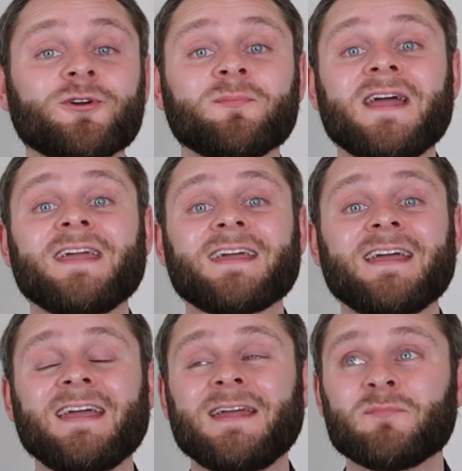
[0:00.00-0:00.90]
could make,
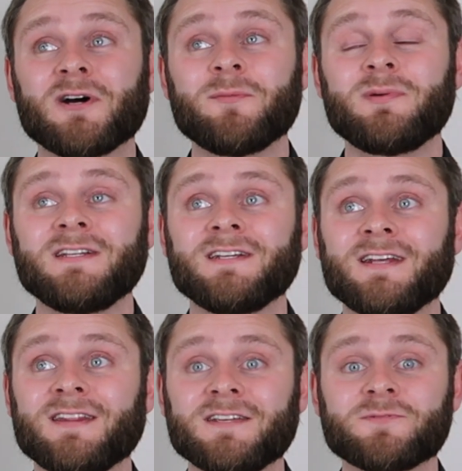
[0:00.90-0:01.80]
in my
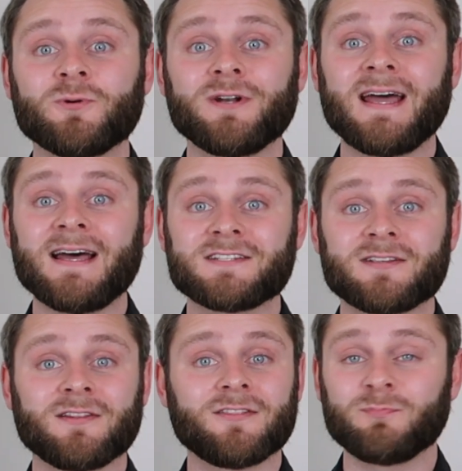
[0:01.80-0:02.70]
opinion, this one has
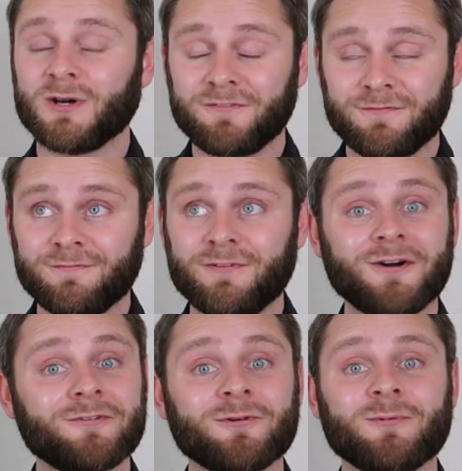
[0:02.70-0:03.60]
by
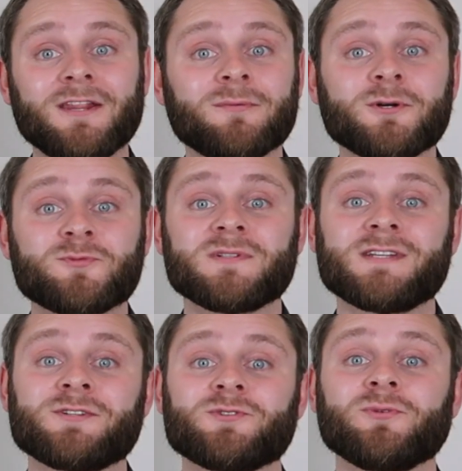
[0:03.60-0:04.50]
far and away the most
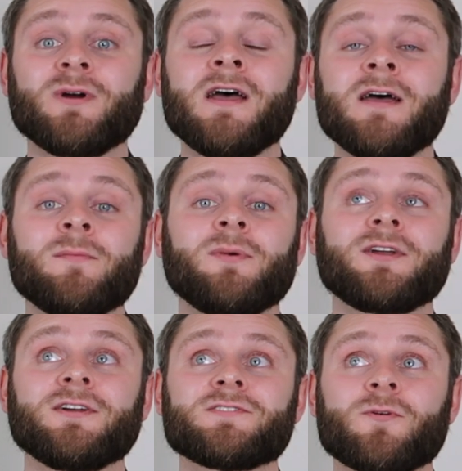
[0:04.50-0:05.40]
potential,
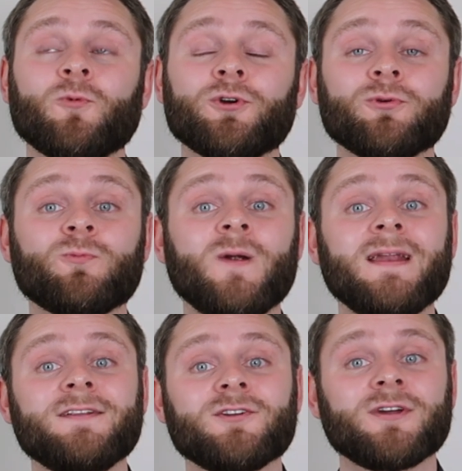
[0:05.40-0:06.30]
because what you're
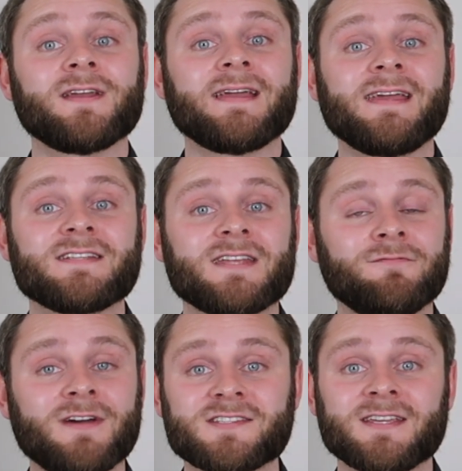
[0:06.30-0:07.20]
really doing is
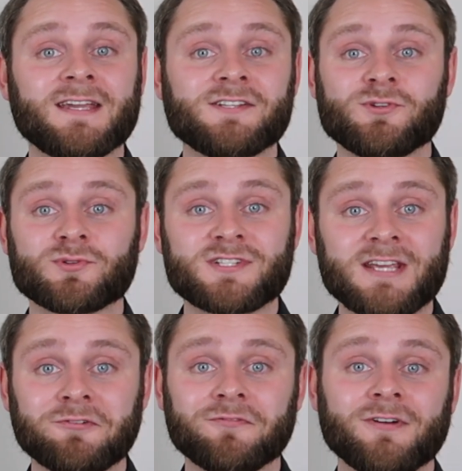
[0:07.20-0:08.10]
investing into yourself.